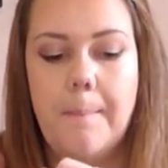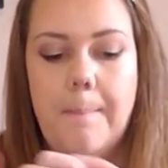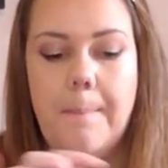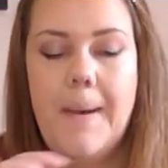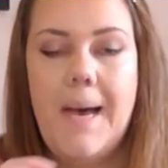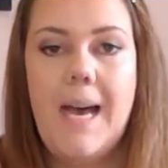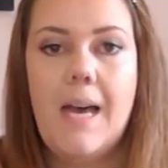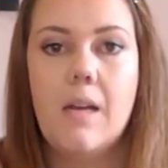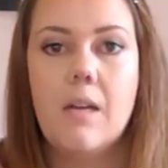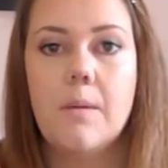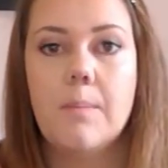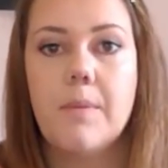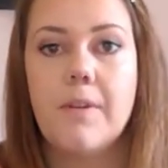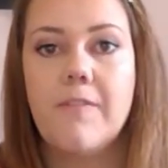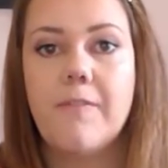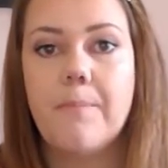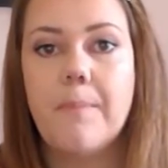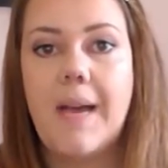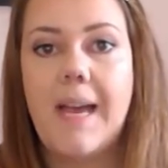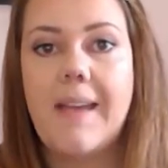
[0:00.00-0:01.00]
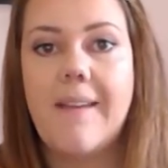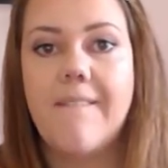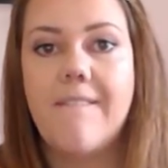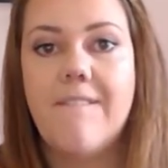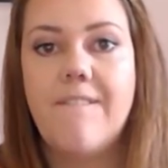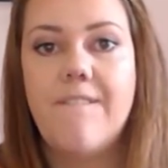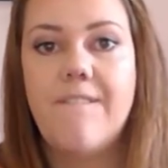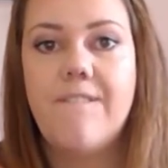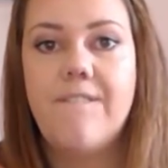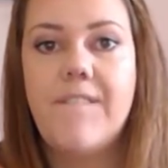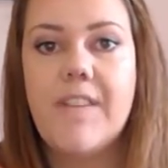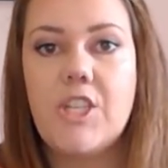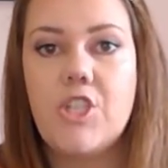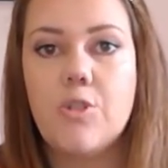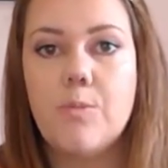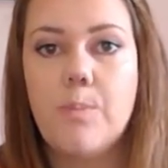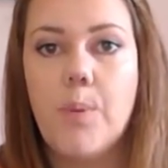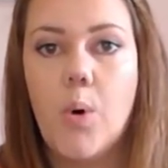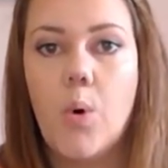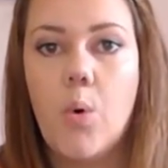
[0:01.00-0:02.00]
bottom of my
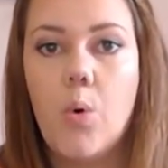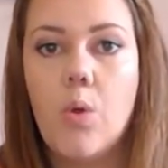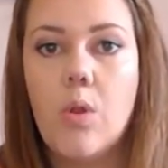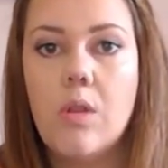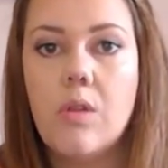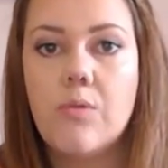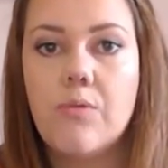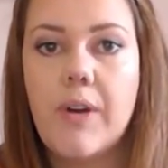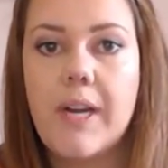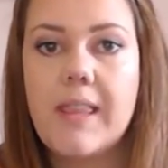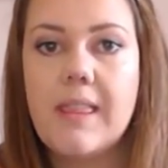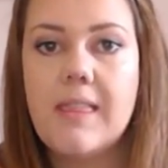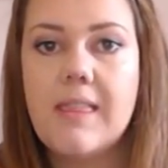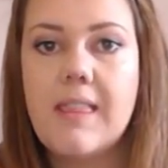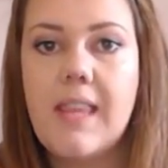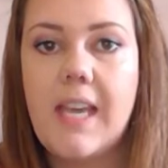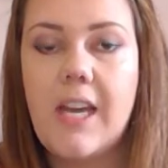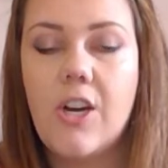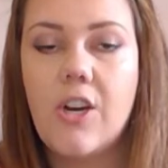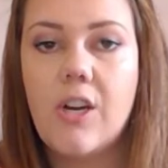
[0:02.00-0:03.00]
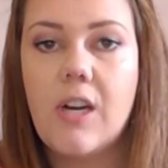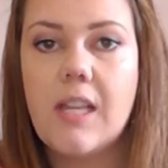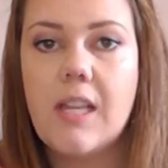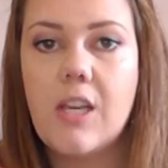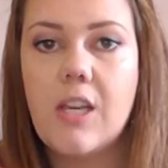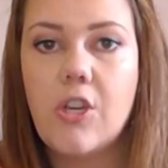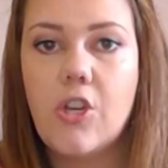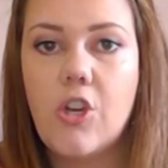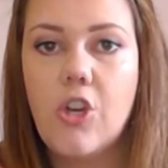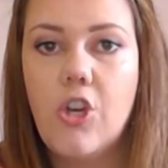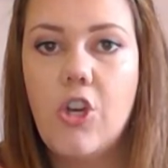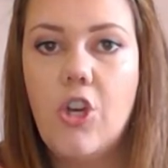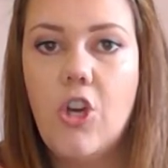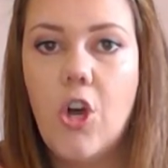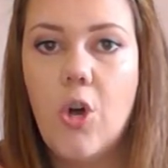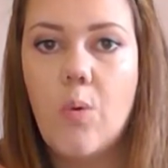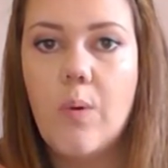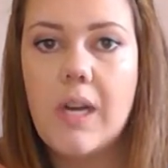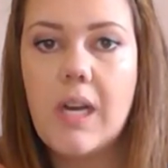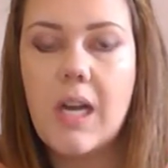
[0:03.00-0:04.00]
fishbowl right there and then
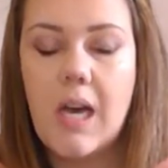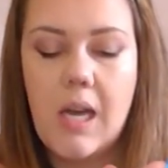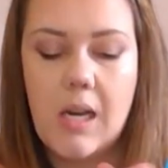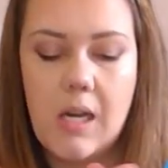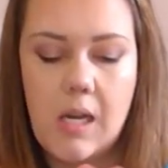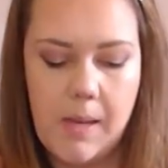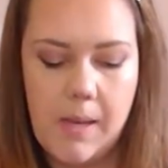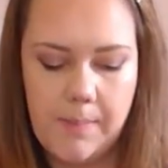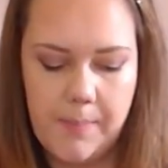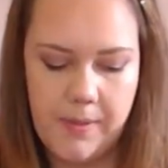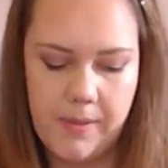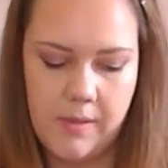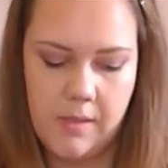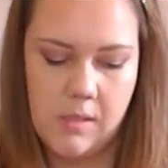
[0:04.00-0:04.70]
going on up.